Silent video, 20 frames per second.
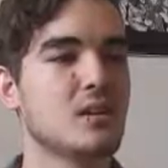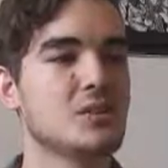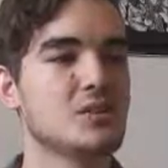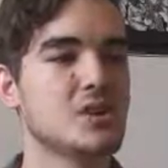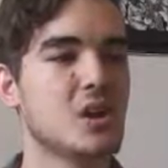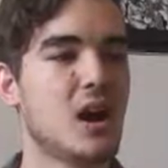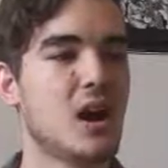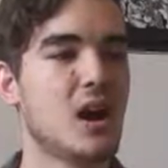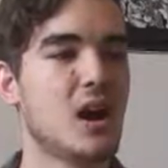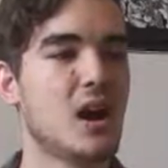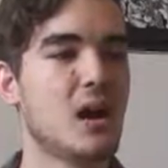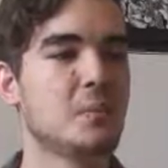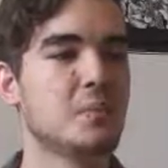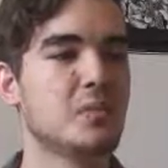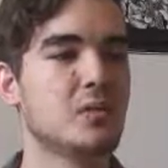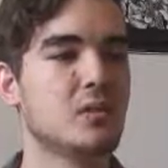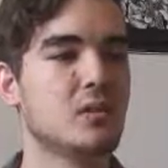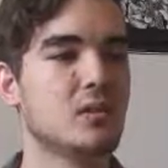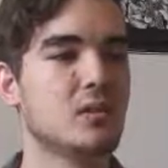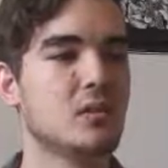Chop.
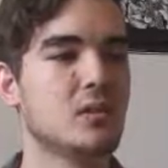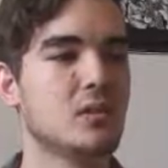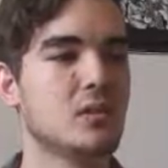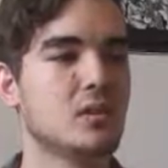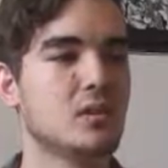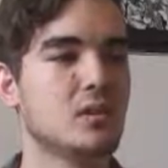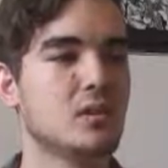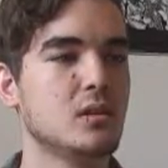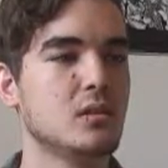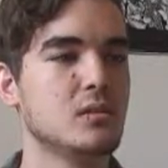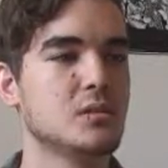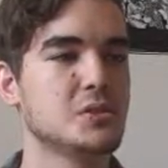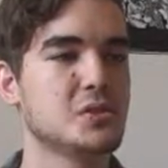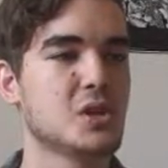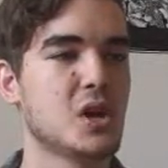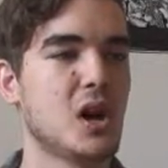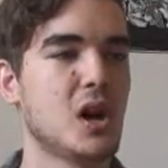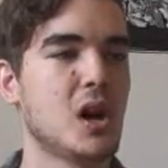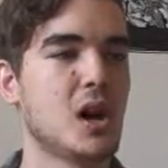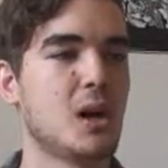
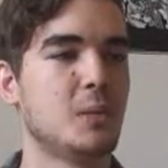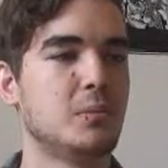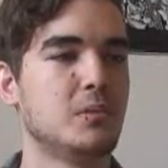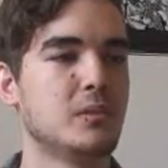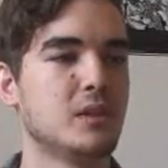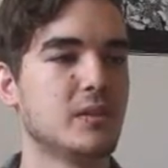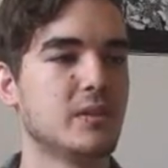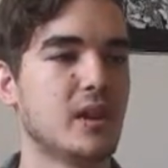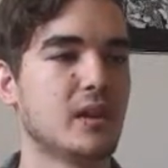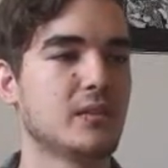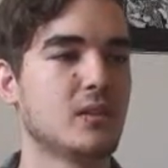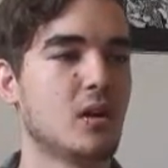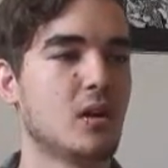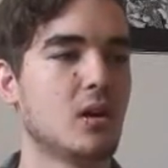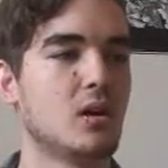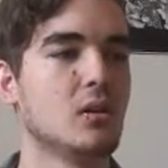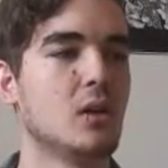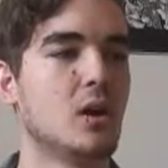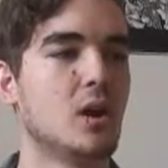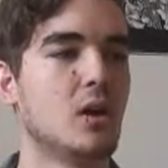Chop, leave that
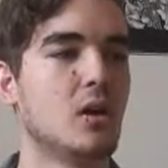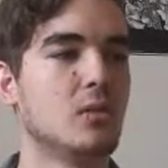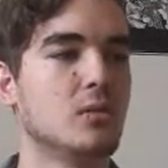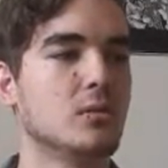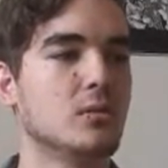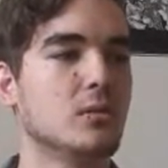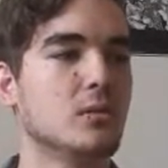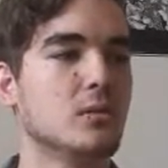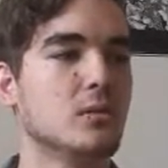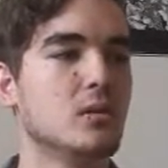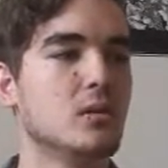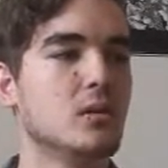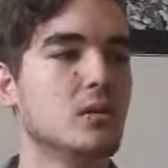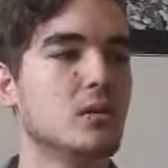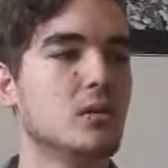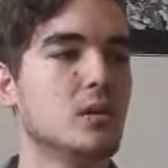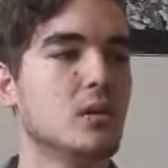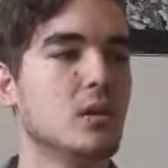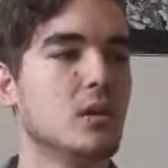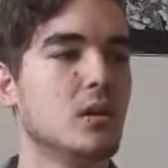dog alone.
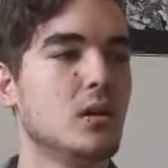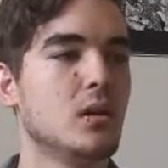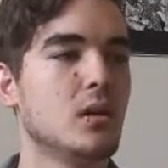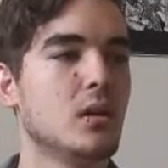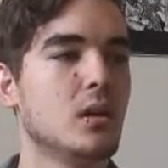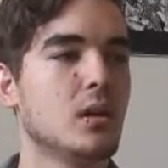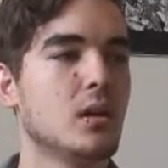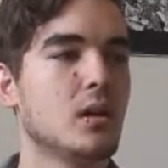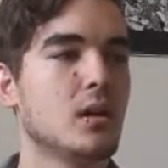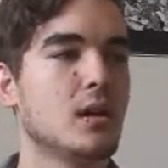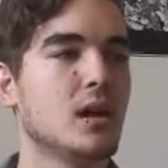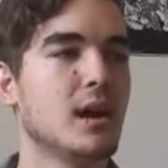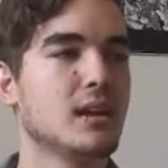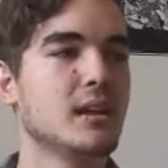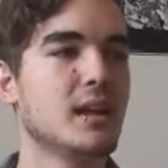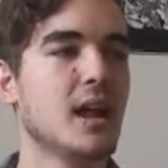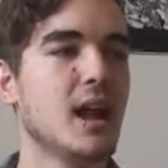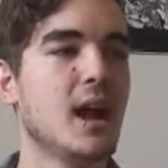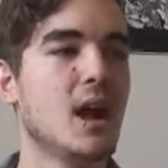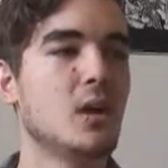Cut
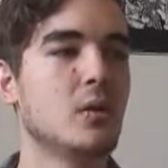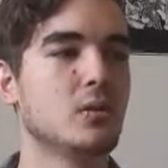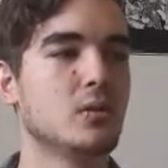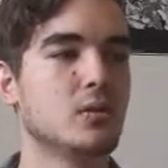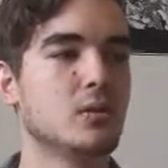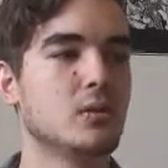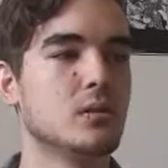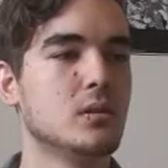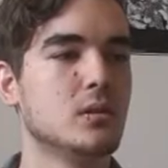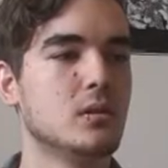it out.